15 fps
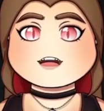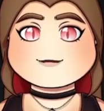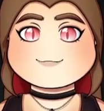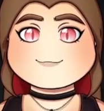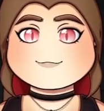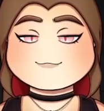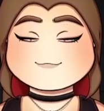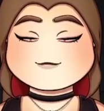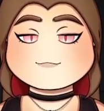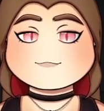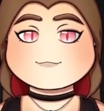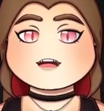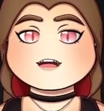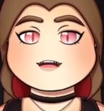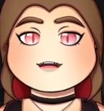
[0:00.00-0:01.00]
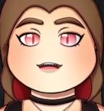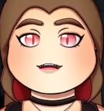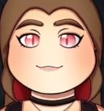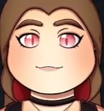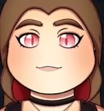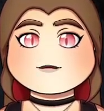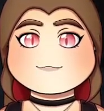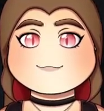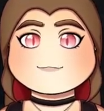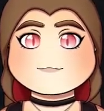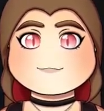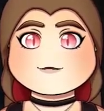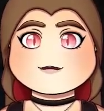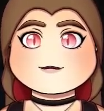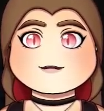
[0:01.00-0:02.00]
I still don't know why I need the pause
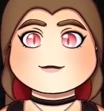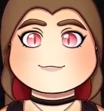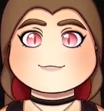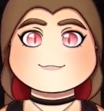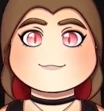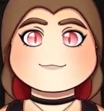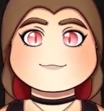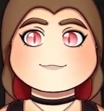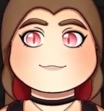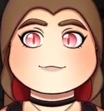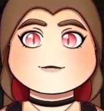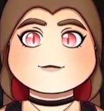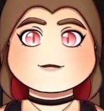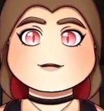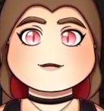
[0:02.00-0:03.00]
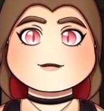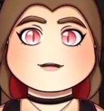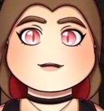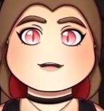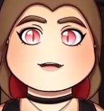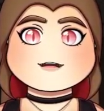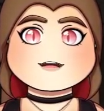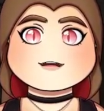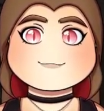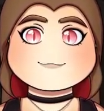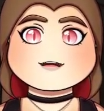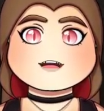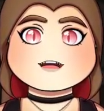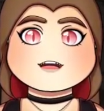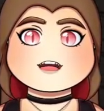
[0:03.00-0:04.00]
button, though.
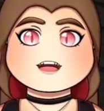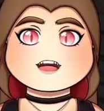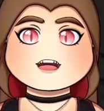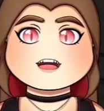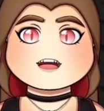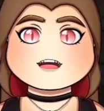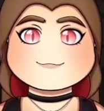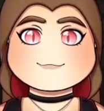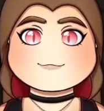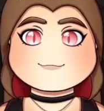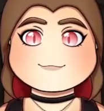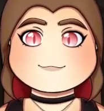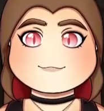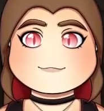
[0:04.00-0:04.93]
Either way, I want